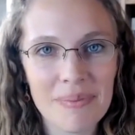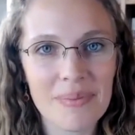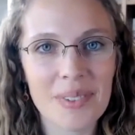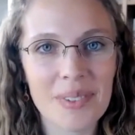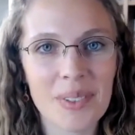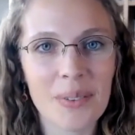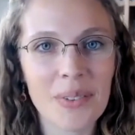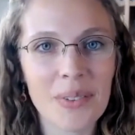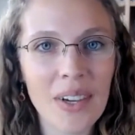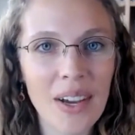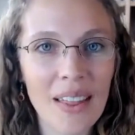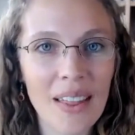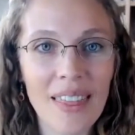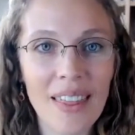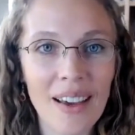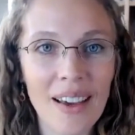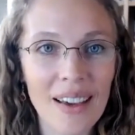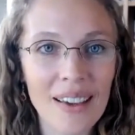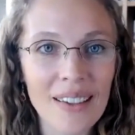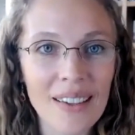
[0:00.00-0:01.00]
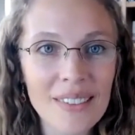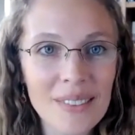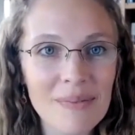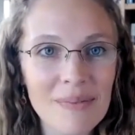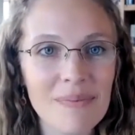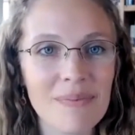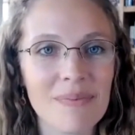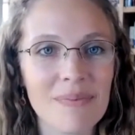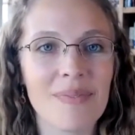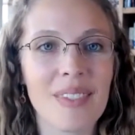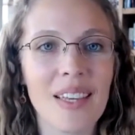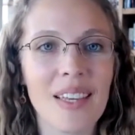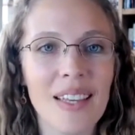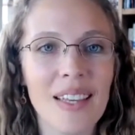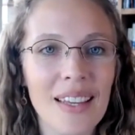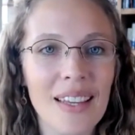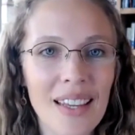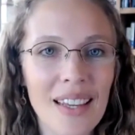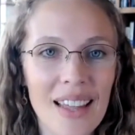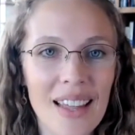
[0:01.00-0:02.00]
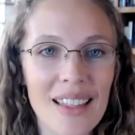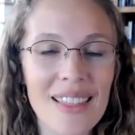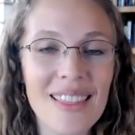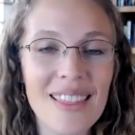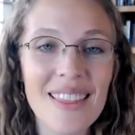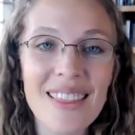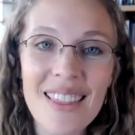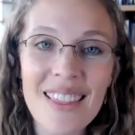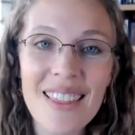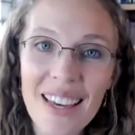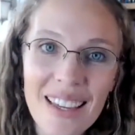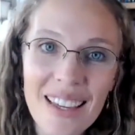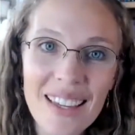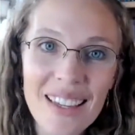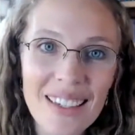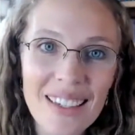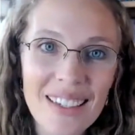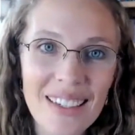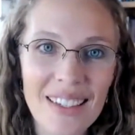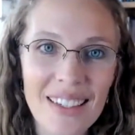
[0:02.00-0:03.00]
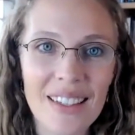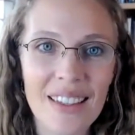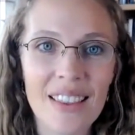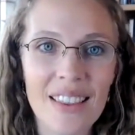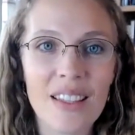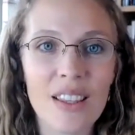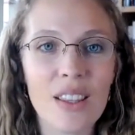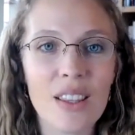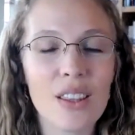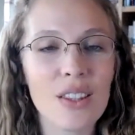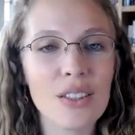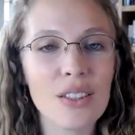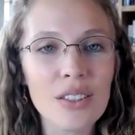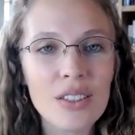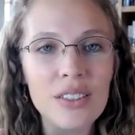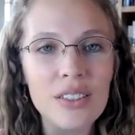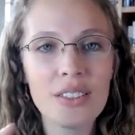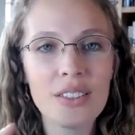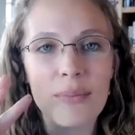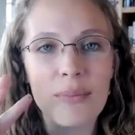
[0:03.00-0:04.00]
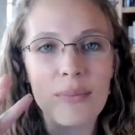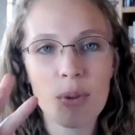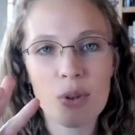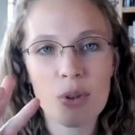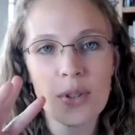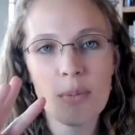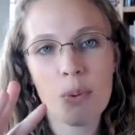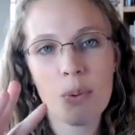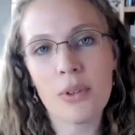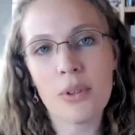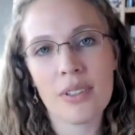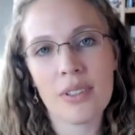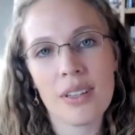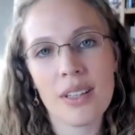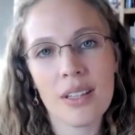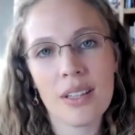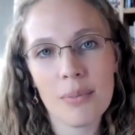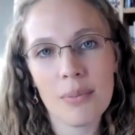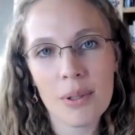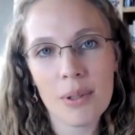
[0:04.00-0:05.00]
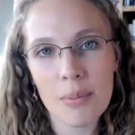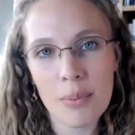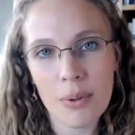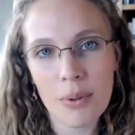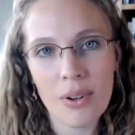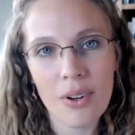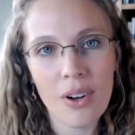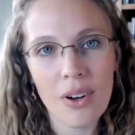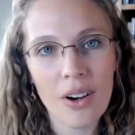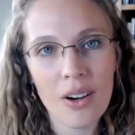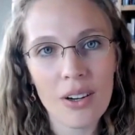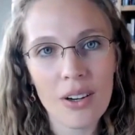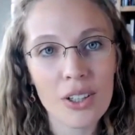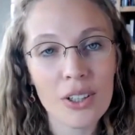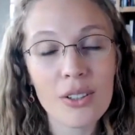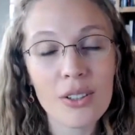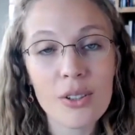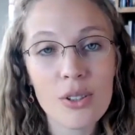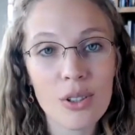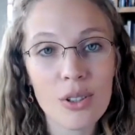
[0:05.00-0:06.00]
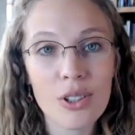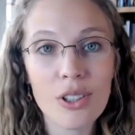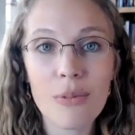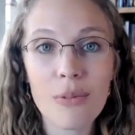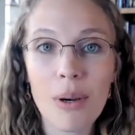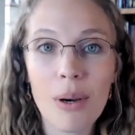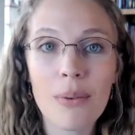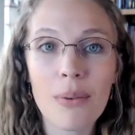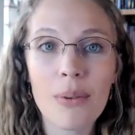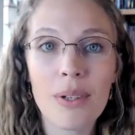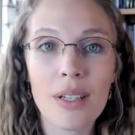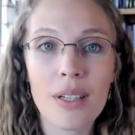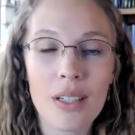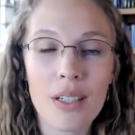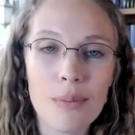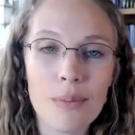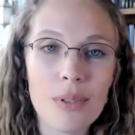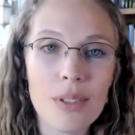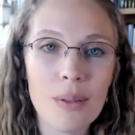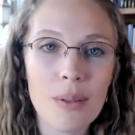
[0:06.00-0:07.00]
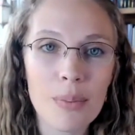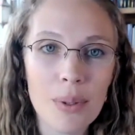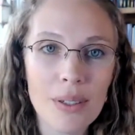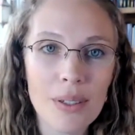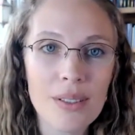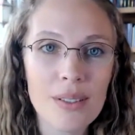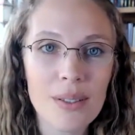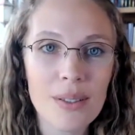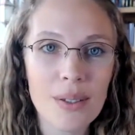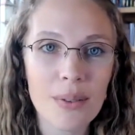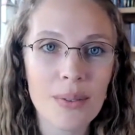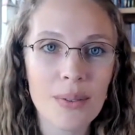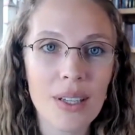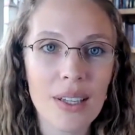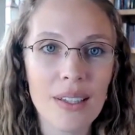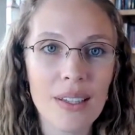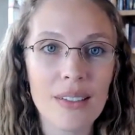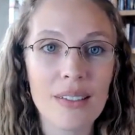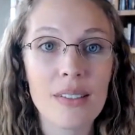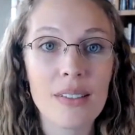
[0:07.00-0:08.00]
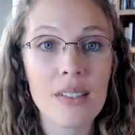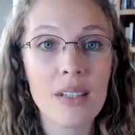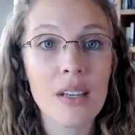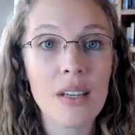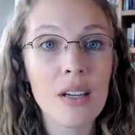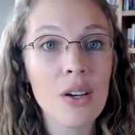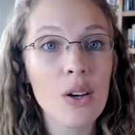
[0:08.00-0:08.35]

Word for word: So we've got that. And then the third most important thing people are concerned about when it comes to prednisone is